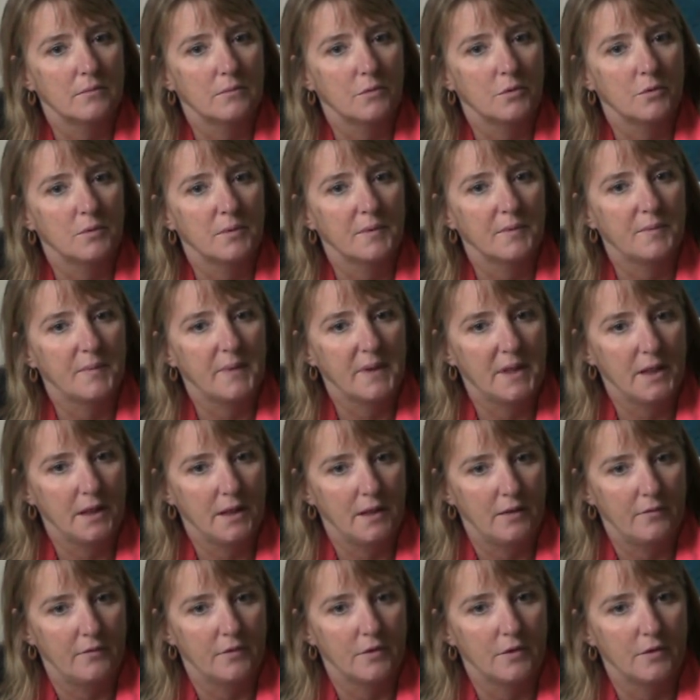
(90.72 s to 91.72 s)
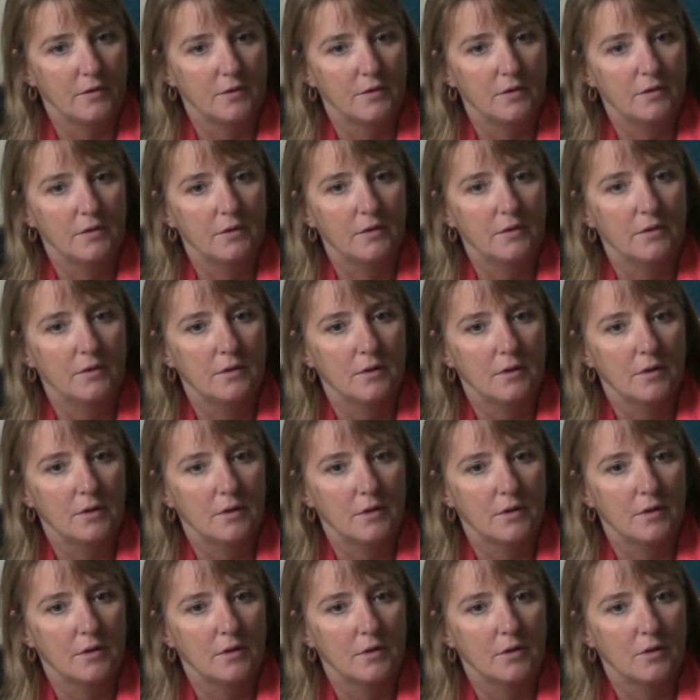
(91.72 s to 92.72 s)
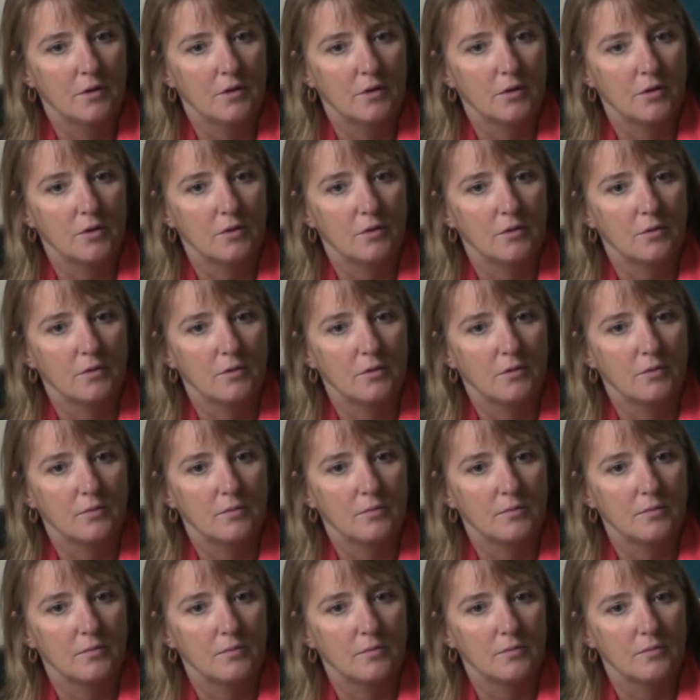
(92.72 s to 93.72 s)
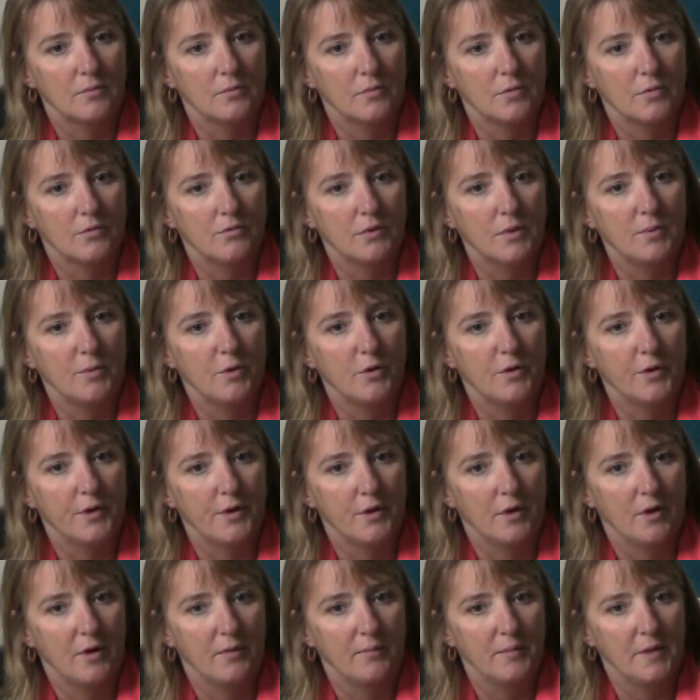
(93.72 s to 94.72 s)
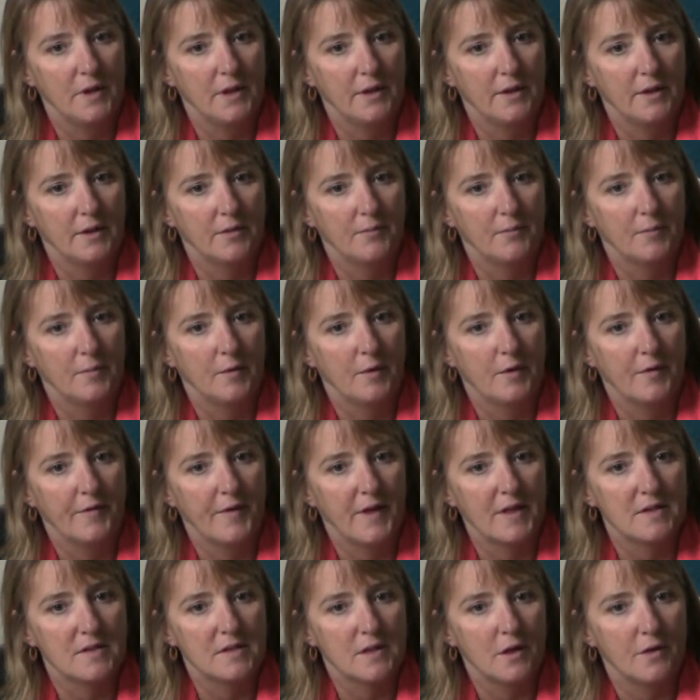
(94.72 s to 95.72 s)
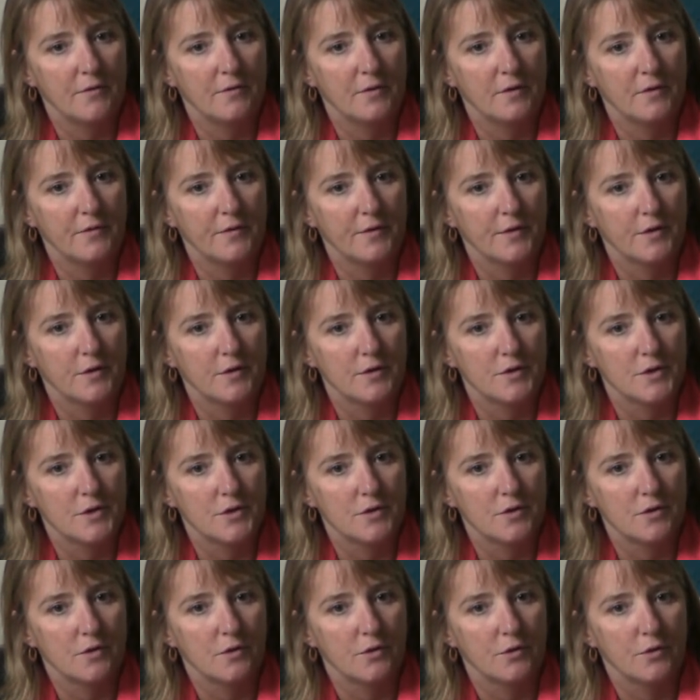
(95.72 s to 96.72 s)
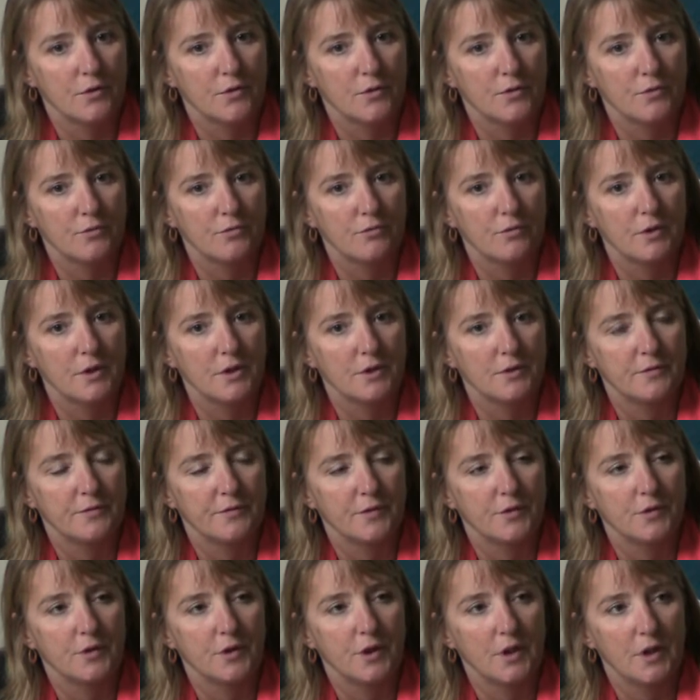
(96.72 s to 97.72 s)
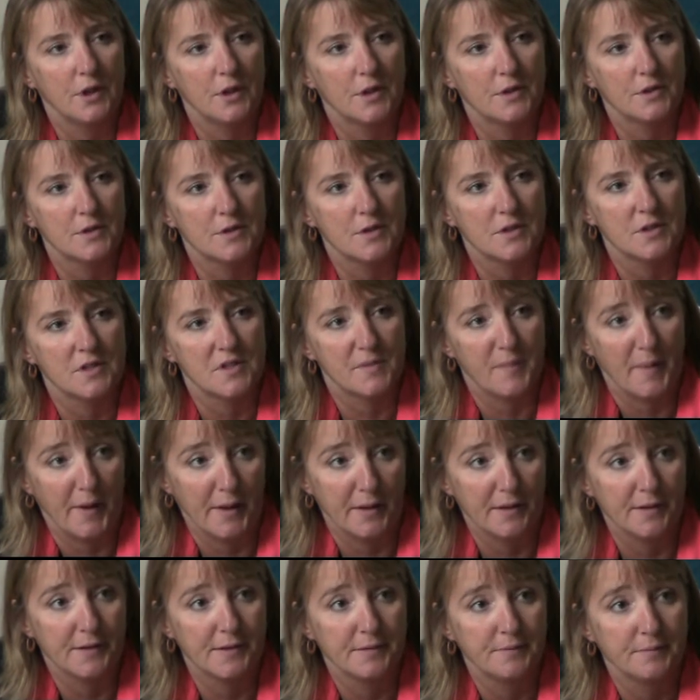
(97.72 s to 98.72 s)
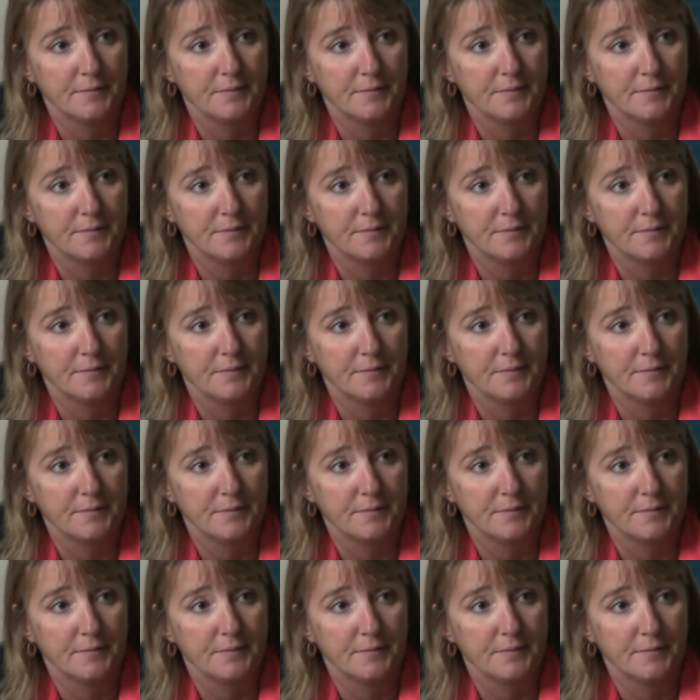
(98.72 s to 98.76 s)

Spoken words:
Well, we've been given 3.9 million, and that's over the first 3 to 4 years to spend.